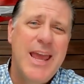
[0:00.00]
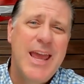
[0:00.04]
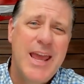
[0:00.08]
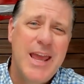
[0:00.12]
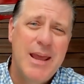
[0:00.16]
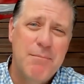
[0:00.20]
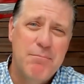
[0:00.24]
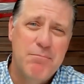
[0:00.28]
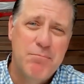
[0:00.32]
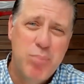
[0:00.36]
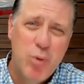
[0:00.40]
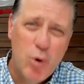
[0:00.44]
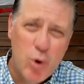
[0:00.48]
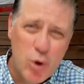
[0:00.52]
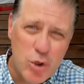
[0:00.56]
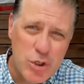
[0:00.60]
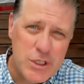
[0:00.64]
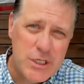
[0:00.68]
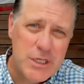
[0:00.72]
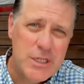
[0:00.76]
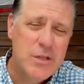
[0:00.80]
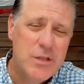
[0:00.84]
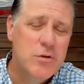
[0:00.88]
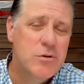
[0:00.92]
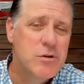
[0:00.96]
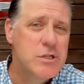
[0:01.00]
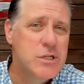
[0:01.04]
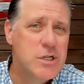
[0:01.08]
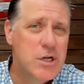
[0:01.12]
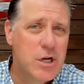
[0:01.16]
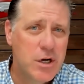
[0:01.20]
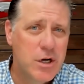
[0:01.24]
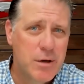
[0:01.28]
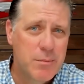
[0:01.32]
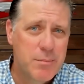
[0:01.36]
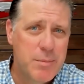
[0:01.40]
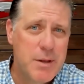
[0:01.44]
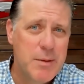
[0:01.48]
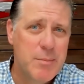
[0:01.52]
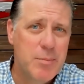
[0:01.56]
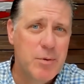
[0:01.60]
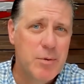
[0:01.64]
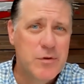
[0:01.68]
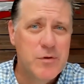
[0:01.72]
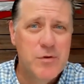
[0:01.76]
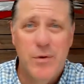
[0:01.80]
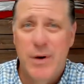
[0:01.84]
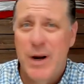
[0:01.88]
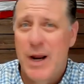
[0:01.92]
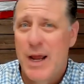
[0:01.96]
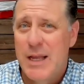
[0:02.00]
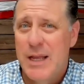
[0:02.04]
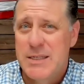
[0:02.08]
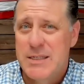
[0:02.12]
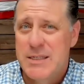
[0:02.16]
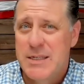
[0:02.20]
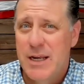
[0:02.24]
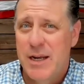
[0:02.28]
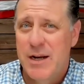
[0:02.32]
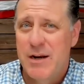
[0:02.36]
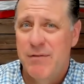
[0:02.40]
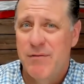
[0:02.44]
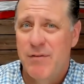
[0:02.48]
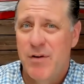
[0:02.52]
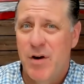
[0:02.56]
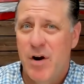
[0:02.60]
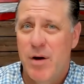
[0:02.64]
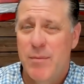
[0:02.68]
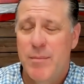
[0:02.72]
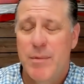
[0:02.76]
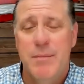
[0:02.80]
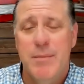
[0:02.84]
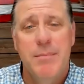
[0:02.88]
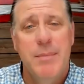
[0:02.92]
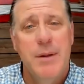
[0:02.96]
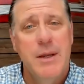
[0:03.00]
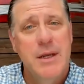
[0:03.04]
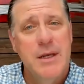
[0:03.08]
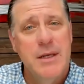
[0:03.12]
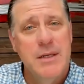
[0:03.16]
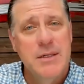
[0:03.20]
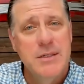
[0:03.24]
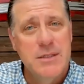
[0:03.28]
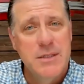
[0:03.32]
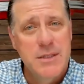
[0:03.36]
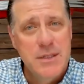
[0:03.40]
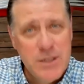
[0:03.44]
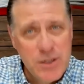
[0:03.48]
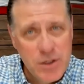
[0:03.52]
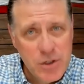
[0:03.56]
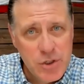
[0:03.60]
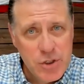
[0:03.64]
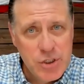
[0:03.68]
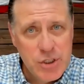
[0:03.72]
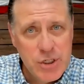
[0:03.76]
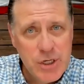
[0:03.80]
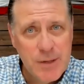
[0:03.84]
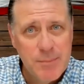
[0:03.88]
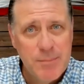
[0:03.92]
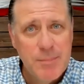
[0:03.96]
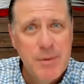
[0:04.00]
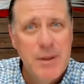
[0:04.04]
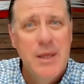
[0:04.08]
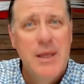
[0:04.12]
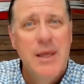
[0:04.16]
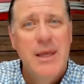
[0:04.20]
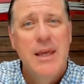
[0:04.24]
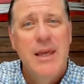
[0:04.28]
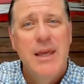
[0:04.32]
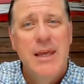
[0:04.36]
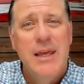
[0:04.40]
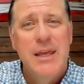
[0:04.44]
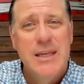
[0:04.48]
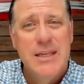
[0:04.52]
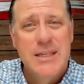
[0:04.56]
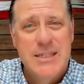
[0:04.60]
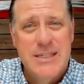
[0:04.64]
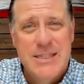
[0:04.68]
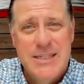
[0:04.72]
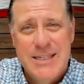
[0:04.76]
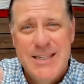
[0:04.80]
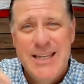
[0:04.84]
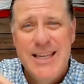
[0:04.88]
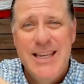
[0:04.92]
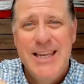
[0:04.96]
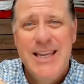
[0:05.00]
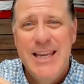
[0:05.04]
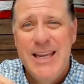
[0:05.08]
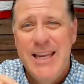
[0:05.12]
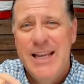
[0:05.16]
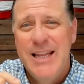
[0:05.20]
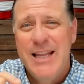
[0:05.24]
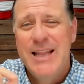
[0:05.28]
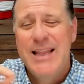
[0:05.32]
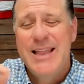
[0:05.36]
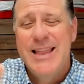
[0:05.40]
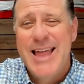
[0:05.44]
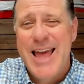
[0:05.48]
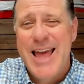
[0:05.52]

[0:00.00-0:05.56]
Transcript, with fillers: and pushing those younger people to an on-site environment, because leadership is seeing